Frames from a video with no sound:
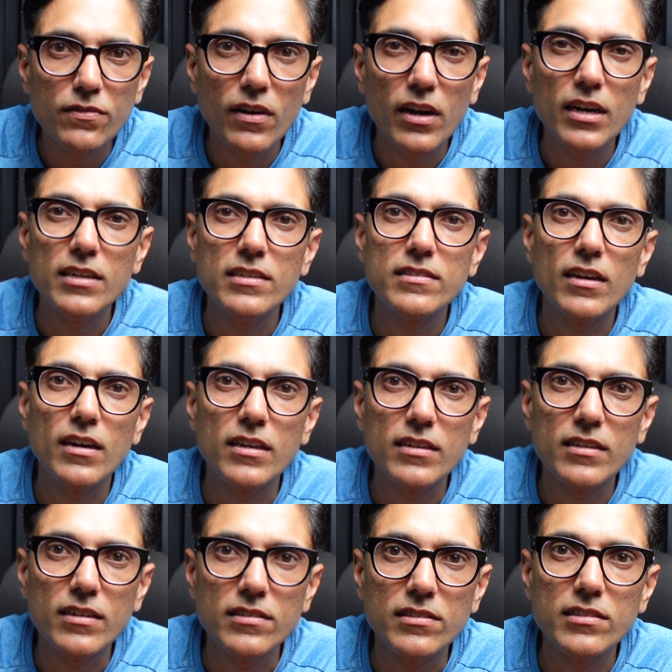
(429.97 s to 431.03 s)
fats are
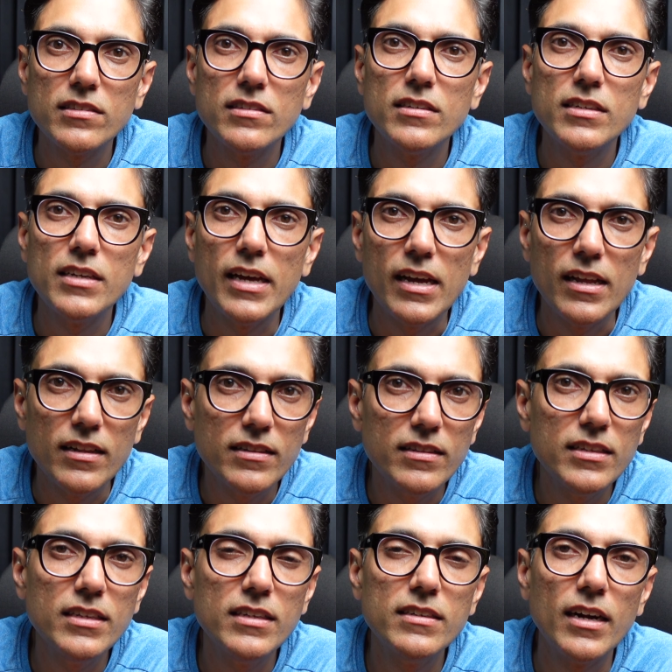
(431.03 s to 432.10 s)
considered
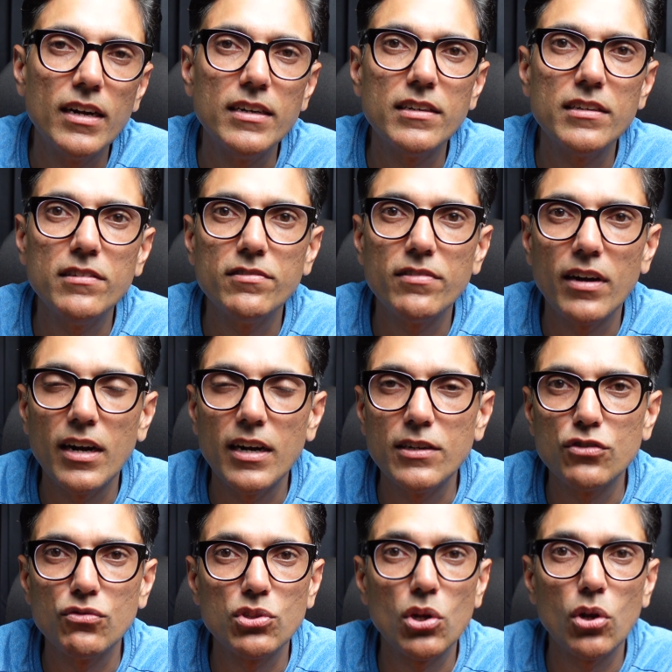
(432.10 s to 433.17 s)
healthy dietary
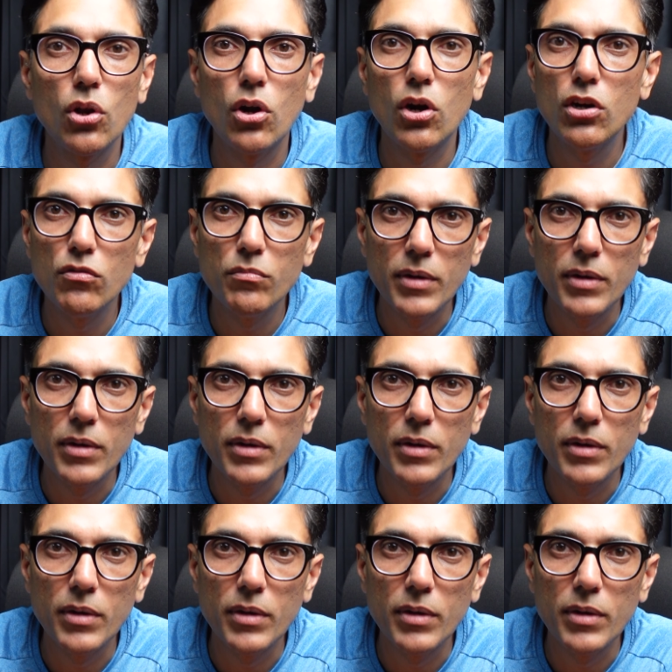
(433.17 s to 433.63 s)
fats with a lot of